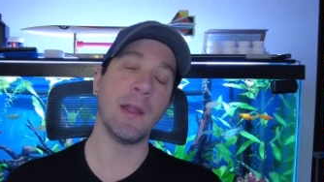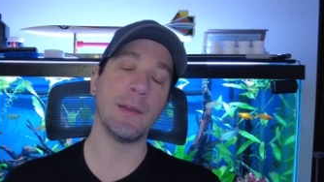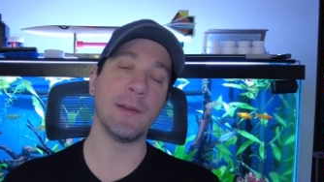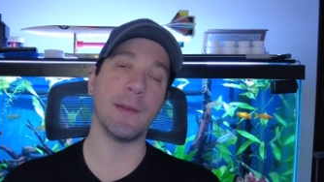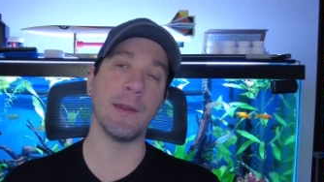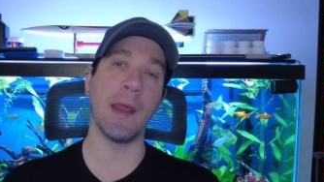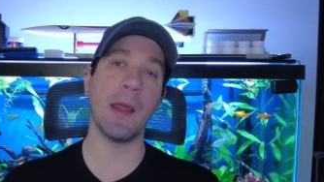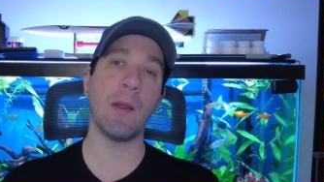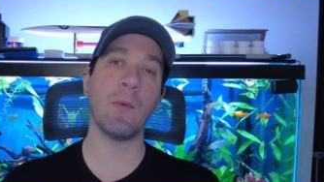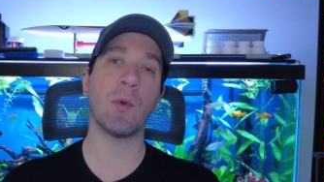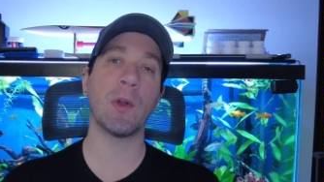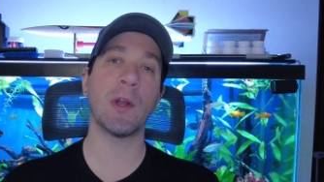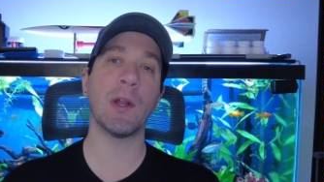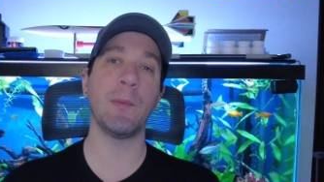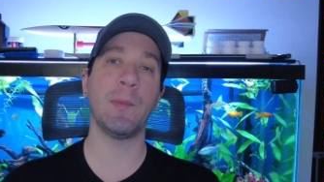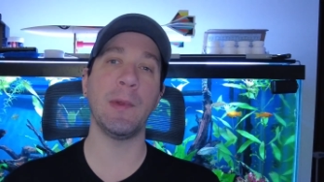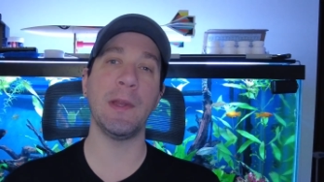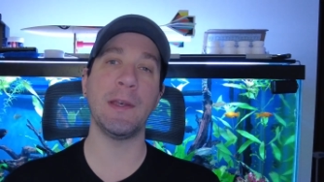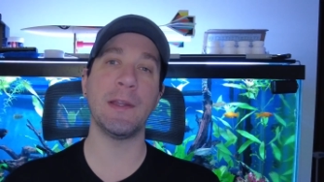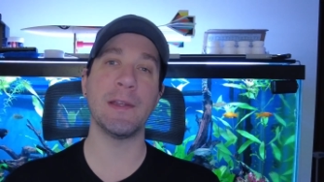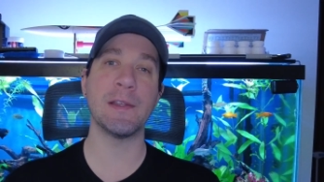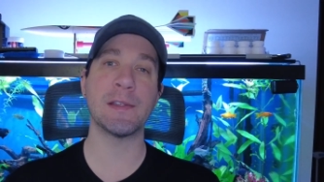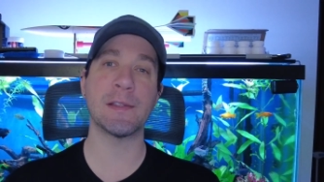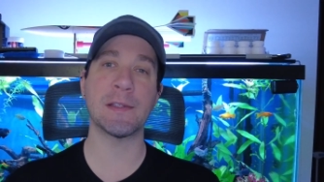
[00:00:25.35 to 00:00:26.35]
Today we're going to be
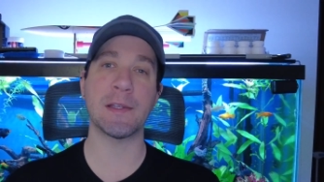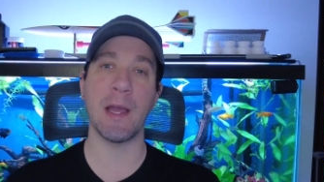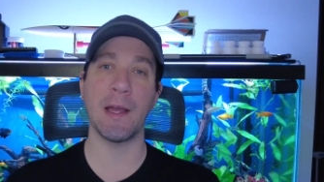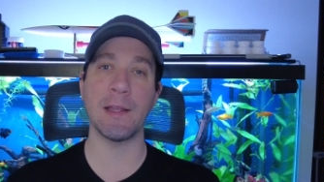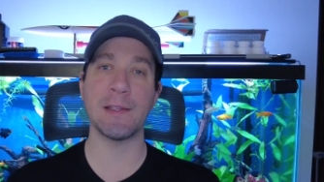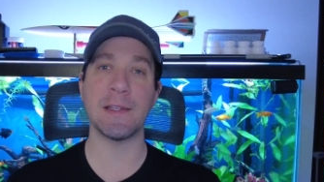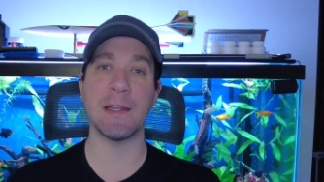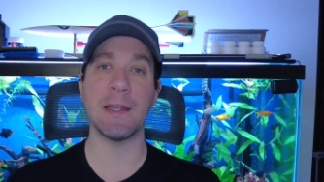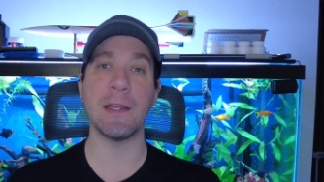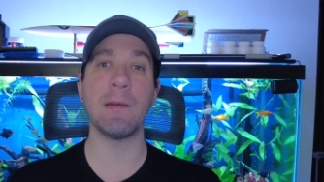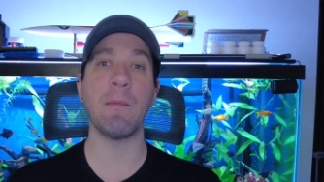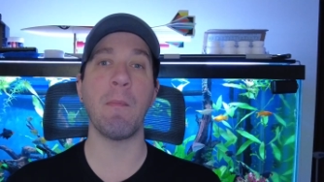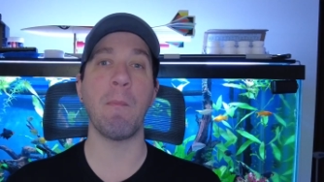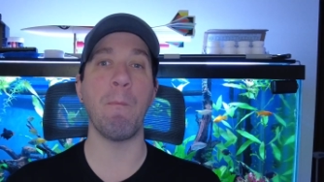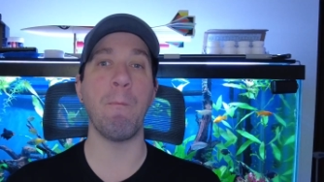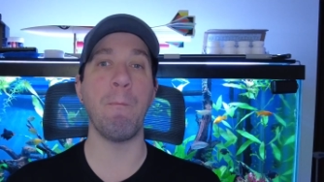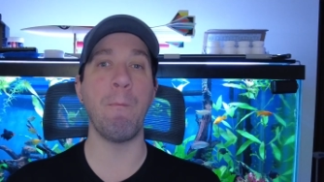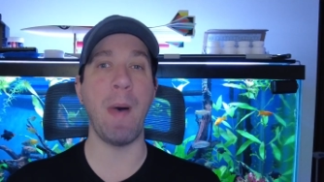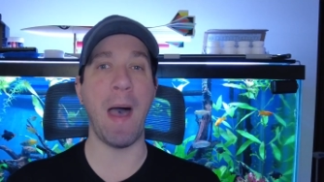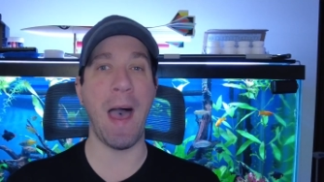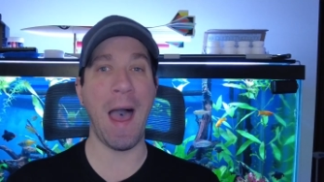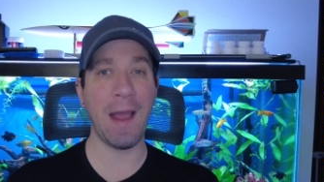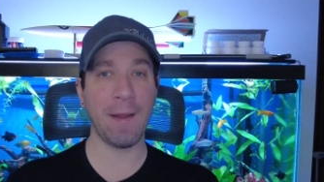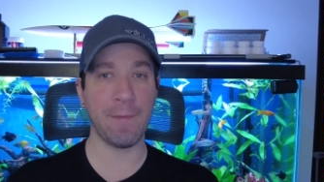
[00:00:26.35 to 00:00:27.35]
discussing
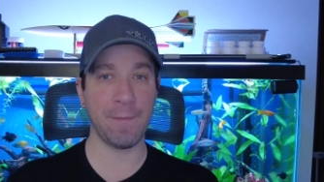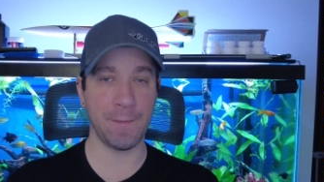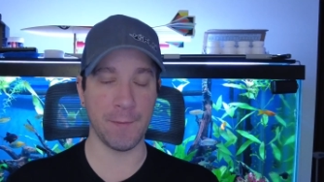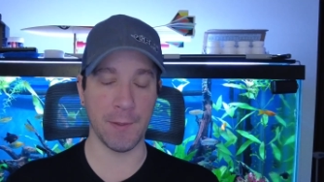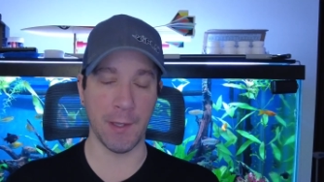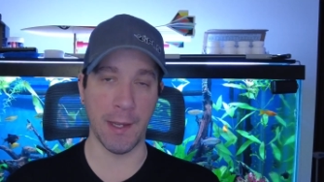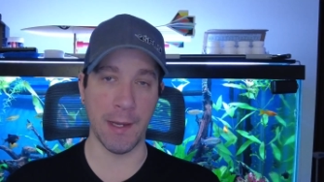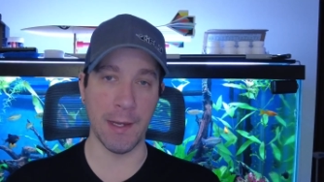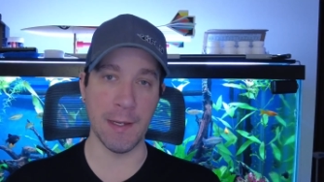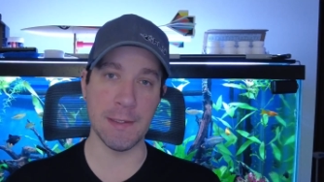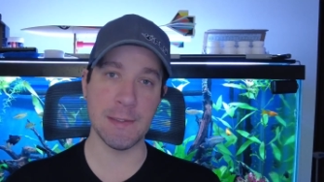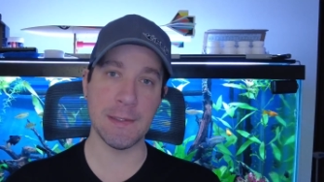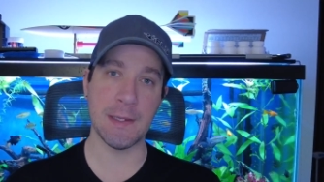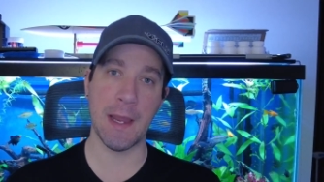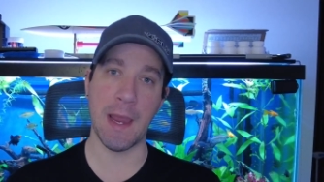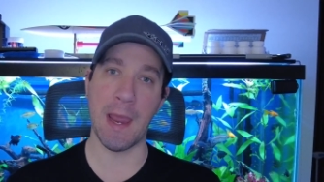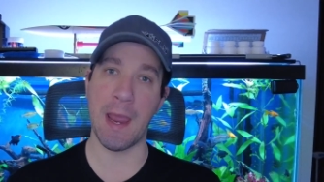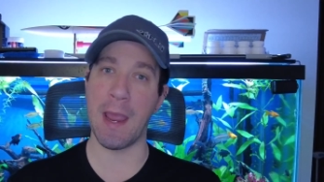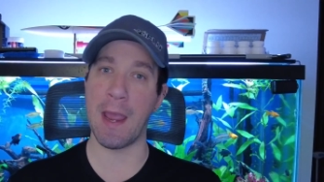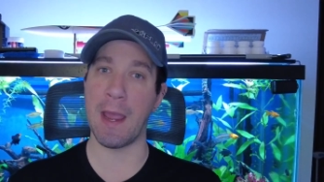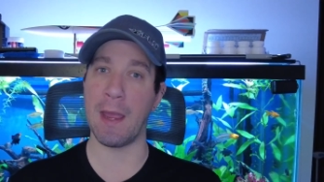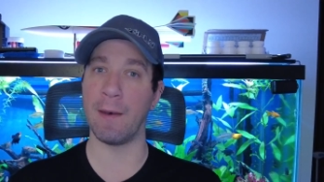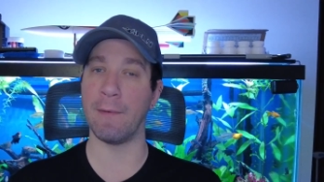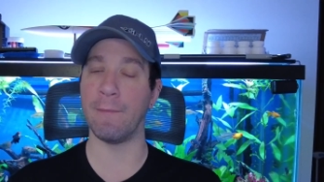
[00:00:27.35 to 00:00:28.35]
backflight
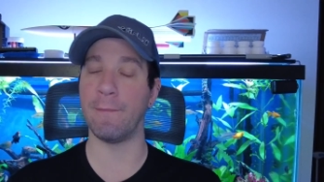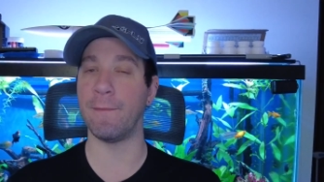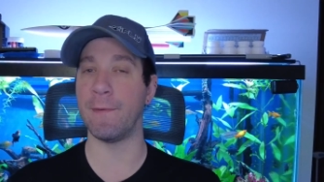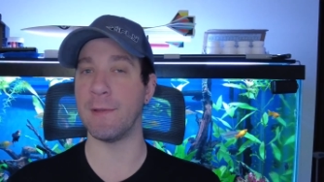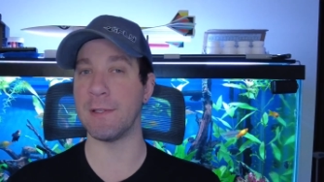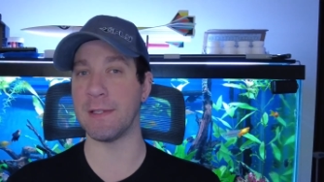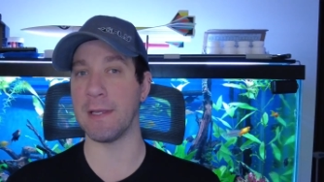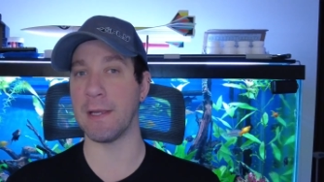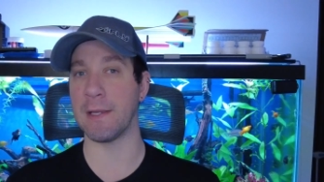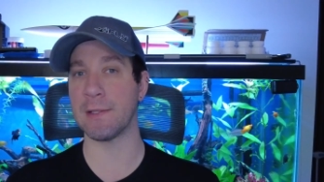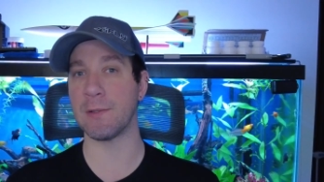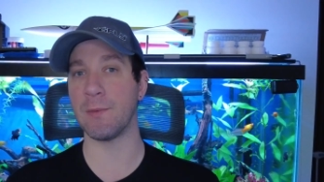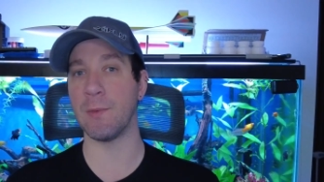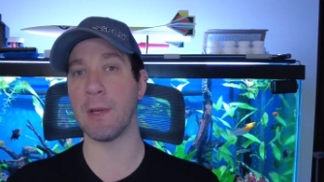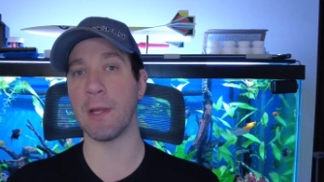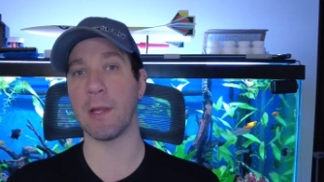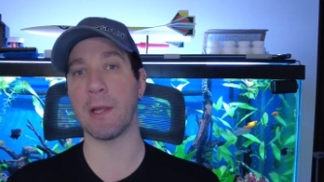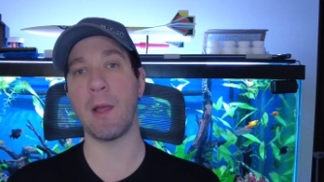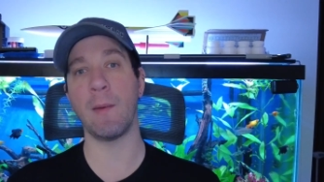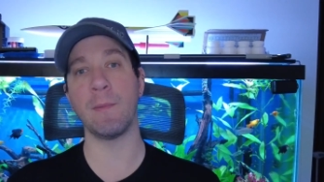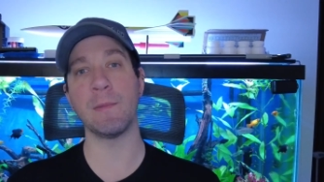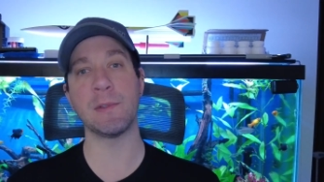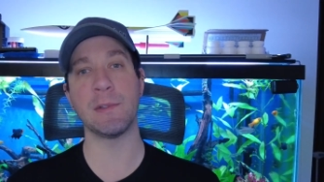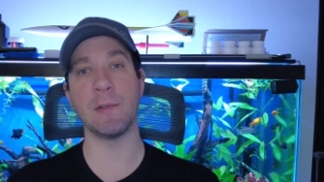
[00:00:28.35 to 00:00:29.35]
and physics when it
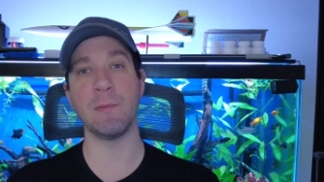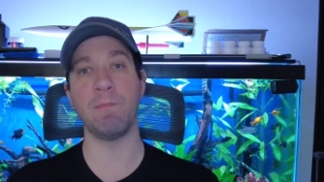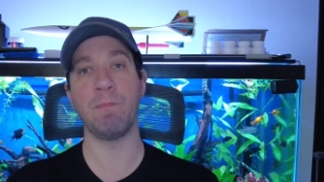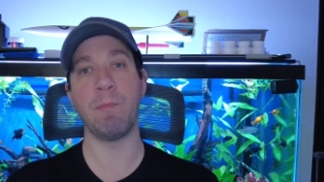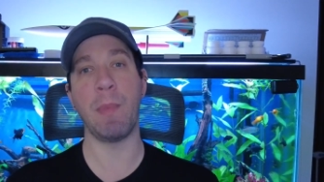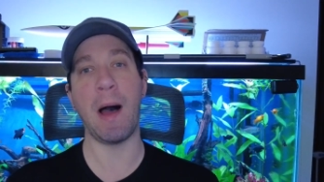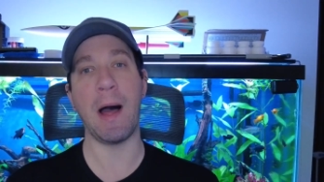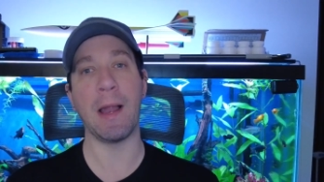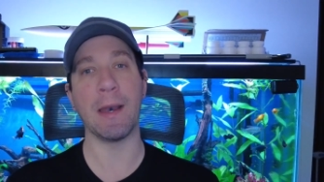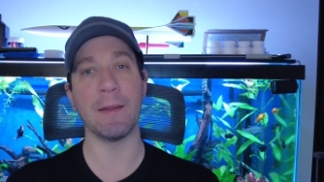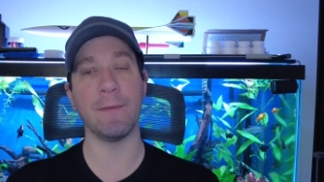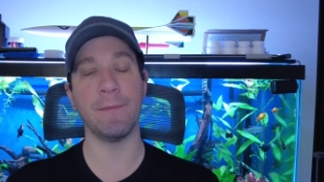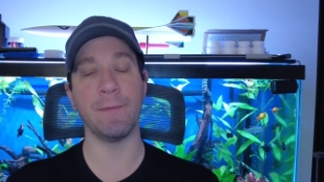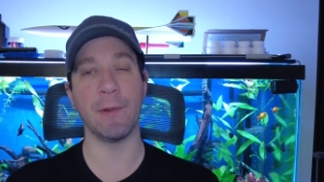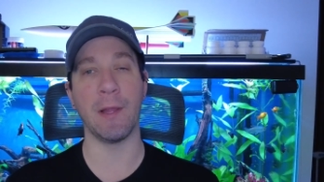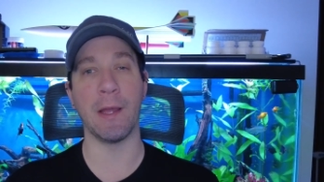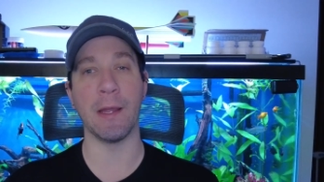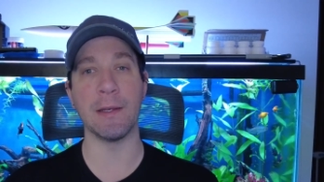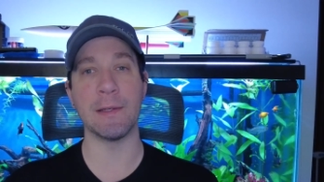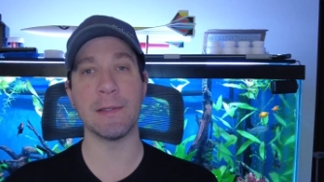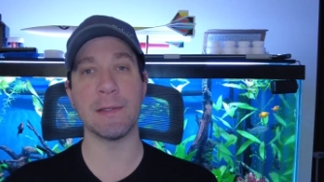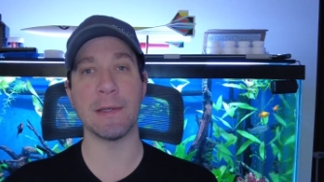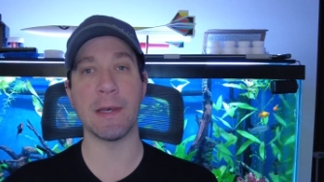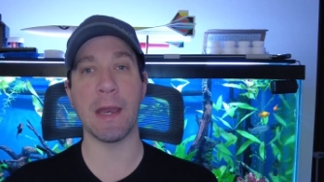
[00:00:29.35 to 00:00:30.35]
comes to body flight.